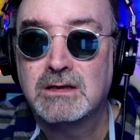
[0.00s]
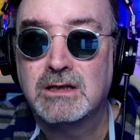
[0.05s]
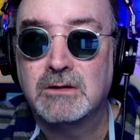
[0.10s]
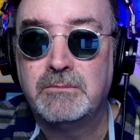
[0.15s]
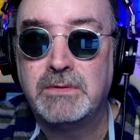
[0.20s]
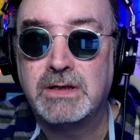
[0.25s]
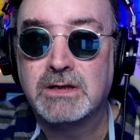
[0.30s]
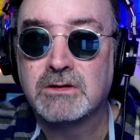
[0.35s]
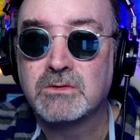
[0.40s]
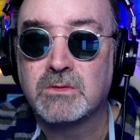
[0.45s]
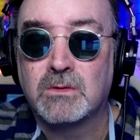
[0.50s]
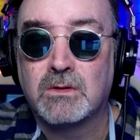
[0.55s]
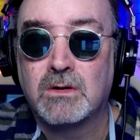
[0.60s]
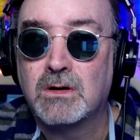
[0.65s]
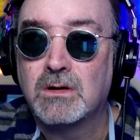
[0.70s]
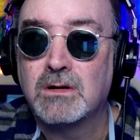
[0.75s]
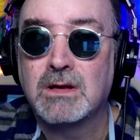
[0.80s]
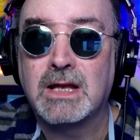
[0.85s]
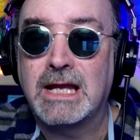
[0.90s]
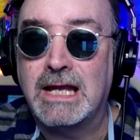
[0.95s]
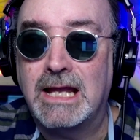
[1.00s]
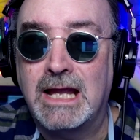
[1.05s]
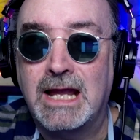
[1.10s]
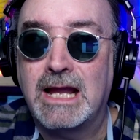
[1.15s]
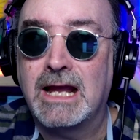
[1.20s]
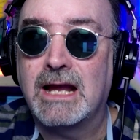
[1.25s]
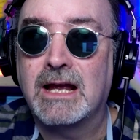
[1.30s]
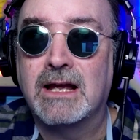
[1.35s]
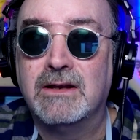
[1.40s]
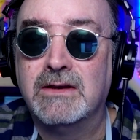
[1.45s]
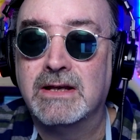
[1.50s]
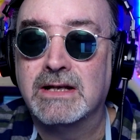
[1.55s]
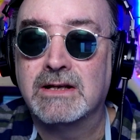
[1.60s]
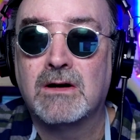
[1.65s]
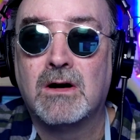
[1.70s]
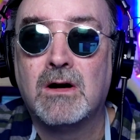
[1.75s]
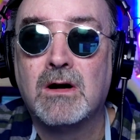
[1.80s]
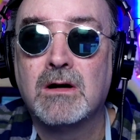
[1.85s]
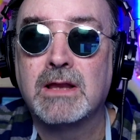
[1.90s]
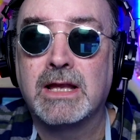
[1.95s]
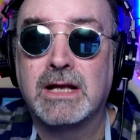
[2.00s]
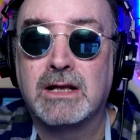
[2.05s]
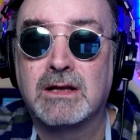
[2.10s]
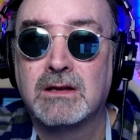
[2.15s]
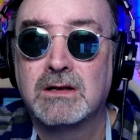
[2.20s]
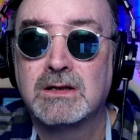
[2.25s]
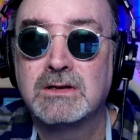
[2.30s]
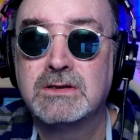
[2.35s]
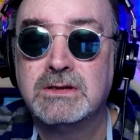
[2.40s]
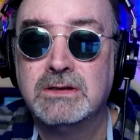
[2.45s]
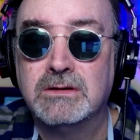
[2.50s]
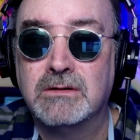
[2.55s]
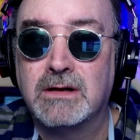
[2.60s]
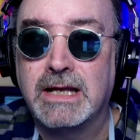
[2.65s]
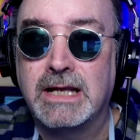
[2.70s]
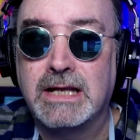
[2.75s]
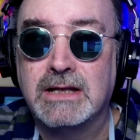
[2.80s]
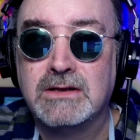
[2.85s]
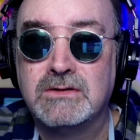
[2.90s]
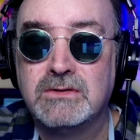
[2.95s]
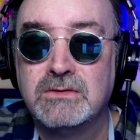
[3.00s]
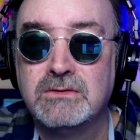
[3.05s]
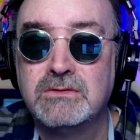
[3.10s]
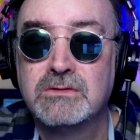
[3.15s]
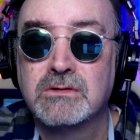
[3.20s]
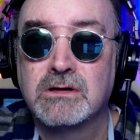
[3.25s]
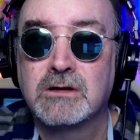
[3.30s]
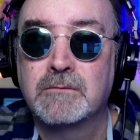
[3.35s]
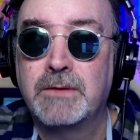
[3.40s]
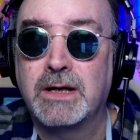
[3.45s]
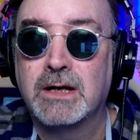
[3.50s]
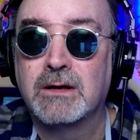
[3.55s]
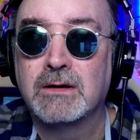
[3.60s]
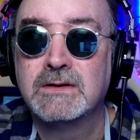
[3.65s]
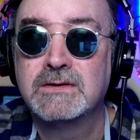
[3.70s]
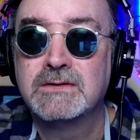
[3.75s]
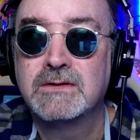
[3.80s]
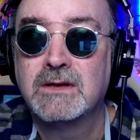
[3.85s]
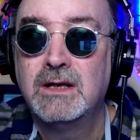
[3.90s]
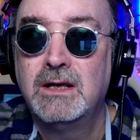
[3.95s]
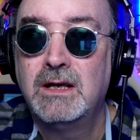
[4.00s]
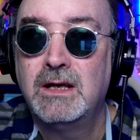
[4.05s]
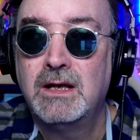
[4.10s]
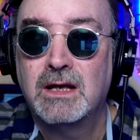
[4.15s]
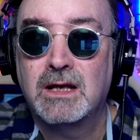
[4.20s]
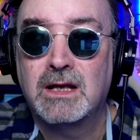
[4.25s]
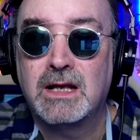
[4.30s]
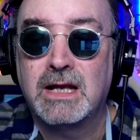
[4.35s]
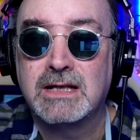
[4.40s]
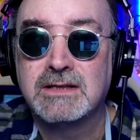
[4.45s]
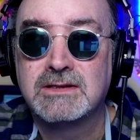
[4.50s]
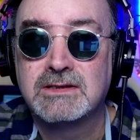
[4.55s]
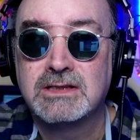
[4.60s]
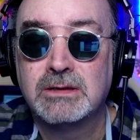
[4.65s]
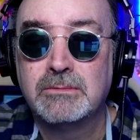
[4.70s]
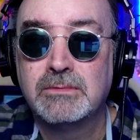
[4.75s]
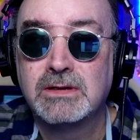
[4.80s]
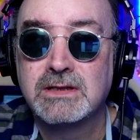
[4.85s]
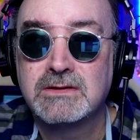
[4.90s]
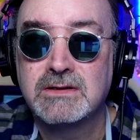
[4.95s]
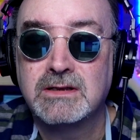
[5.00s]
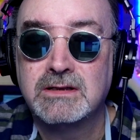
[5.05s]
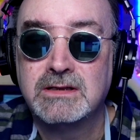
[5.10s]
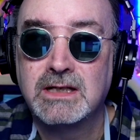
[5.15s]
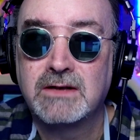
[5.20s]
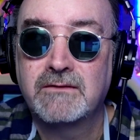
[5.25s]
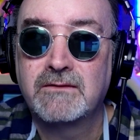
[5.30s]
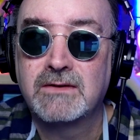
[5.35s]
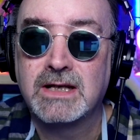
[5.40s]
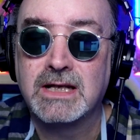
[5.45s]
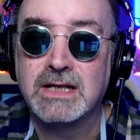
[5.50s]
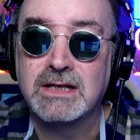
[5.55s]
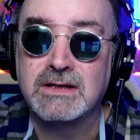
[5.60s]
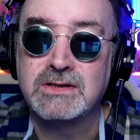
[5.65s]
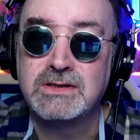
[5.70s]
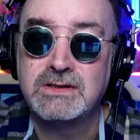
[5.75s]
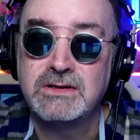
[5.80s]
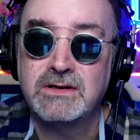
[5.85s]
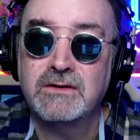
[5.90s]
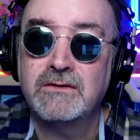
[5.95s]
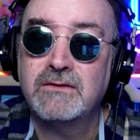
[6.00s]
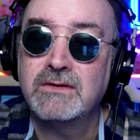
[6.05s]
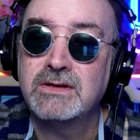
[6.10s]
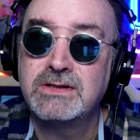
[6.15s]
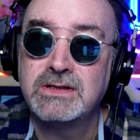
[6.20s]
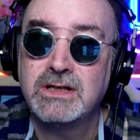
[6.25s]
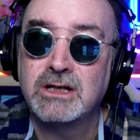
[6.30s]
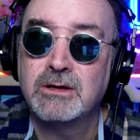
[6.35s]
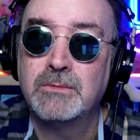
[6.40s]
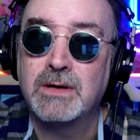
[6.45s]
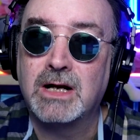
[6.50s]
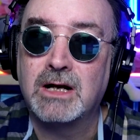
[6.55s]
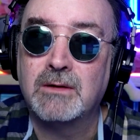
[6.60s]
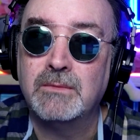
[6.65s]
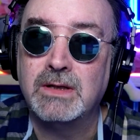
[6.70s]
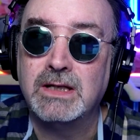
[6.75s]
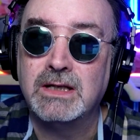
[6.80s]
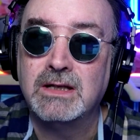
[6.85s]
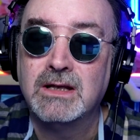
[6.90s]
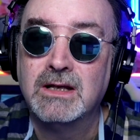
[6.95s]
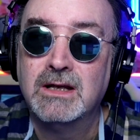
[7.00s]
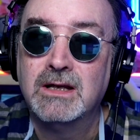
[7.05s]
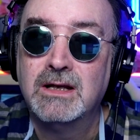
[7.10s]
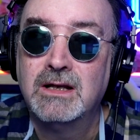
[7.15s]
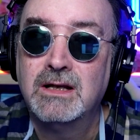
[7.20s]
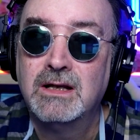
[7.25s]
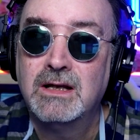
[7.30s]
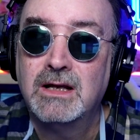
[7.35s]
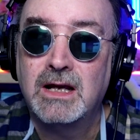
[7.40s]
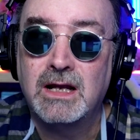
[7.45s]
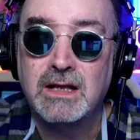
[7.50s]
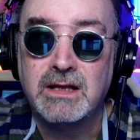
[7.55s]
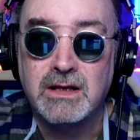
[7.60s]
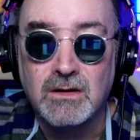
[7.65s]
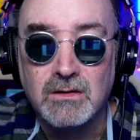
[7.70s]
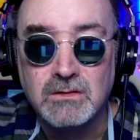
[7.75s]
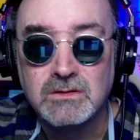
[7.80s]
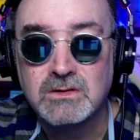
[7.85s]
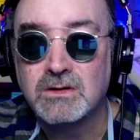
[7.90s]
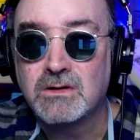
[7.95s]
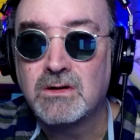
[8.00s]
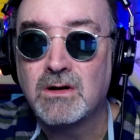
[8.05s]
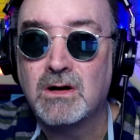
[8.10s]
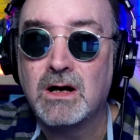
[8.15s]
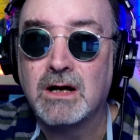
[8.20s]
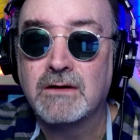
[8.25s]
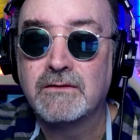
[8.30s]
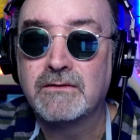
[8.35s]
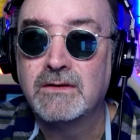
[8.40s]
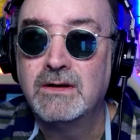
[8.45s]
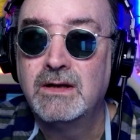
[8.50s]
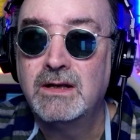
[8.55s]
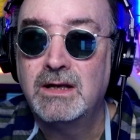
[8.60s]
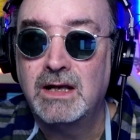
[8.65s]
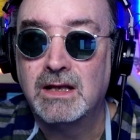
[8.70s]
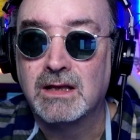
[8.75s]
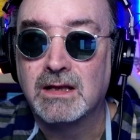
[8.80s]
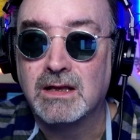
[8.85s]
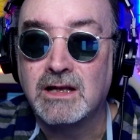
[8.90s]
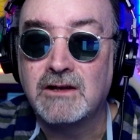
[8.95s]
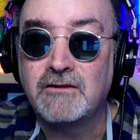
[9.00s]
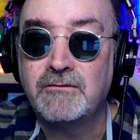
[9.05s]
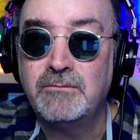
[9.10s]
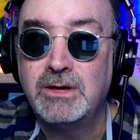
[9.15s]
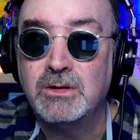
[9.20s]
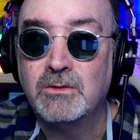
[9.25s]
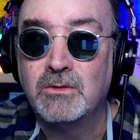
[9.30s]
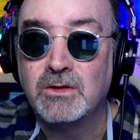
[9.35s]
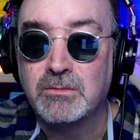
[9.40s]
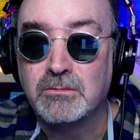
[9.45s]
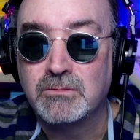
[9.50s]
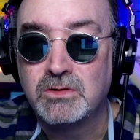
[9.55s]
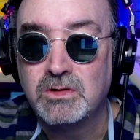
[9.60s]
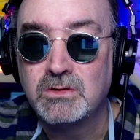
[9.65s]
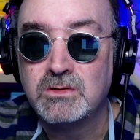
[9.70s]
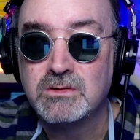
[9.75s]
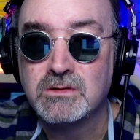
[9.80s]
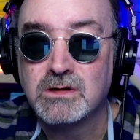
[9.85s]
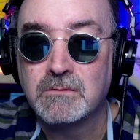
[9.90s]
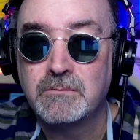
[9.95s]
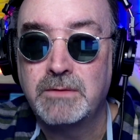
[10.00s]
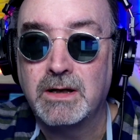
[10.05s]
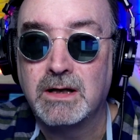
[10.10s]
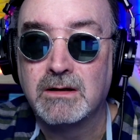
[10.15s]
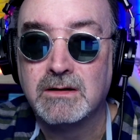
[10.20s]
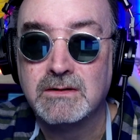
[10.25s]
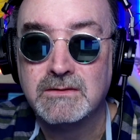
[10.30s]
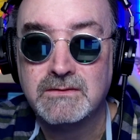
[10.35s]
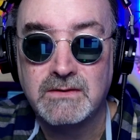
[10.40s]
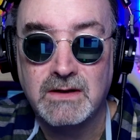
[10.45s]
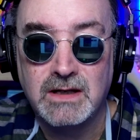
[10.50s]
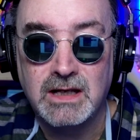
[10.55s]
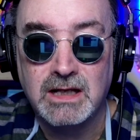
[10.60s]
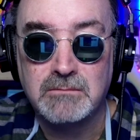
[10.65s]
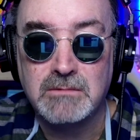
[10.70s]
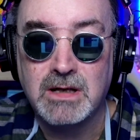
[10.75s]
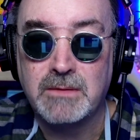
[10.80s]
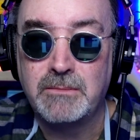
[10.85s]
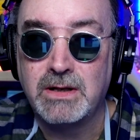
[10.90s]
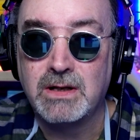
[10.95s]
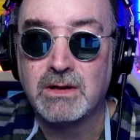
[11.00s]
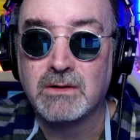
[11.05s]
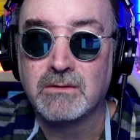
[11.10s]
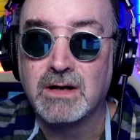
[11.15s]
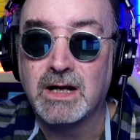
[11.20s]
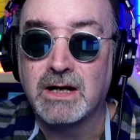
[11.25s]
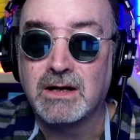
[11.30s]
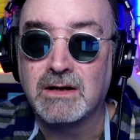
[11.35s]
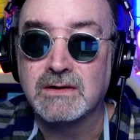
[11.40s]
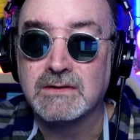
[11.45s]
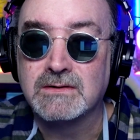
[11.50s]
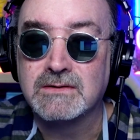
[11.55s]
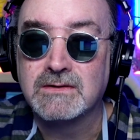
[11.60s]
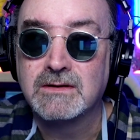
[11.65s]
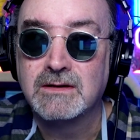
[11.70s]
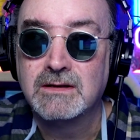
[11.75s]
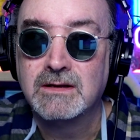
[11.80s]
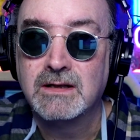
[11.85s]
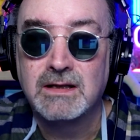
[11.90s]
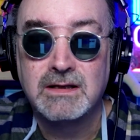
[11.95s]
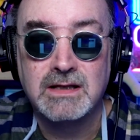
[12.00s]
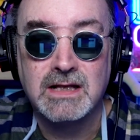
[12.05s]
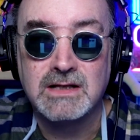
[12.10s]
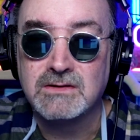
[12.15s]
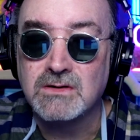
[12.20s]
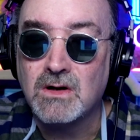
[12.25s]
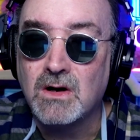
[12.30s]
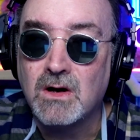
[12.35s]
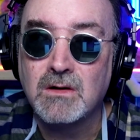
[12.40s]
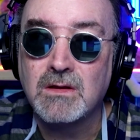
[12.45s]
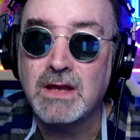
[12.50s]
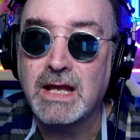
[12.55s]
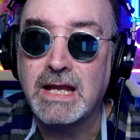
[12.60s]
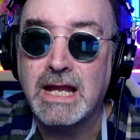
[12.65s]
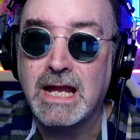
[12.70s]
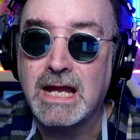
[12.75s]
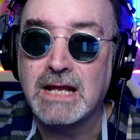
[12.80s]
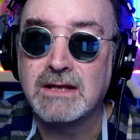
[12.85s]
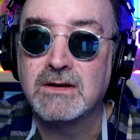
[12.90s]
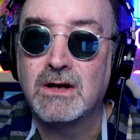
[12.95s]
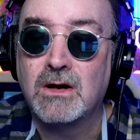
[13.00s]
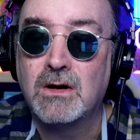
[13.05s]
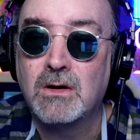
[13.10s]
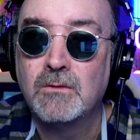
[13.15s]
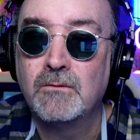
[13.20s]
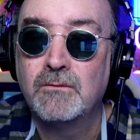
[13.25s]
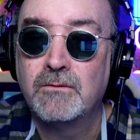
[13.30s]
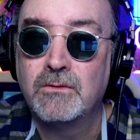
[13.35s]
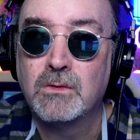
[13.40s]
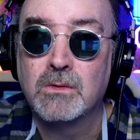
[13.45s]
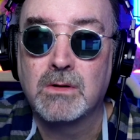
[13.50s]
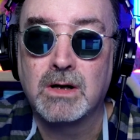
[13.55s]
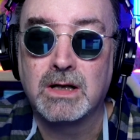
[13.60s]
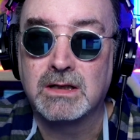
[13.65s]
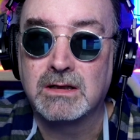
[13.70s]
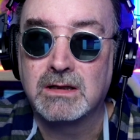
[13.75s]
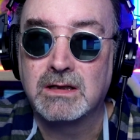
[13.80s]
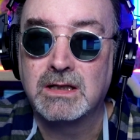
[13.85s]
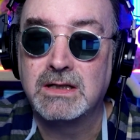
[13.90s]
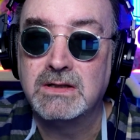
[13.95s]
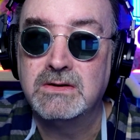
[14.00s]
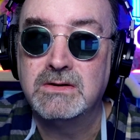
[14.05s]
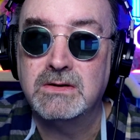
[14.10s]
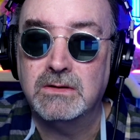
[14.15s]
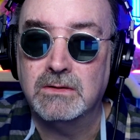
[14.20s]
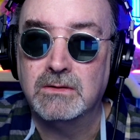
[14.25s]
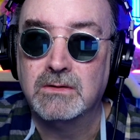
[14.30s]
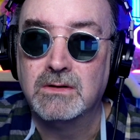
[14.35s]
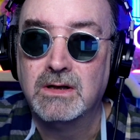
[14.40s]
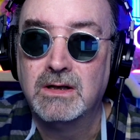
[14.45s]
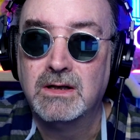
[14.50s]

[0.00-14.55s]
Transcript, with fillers: The Beatles were all I had, all I clung to. I had two drunk parents and siblings that didn't get a shit, shit about me. And they all took off and left me with two drunk parents and my Beatle records. That's all I had to hope for and cling to.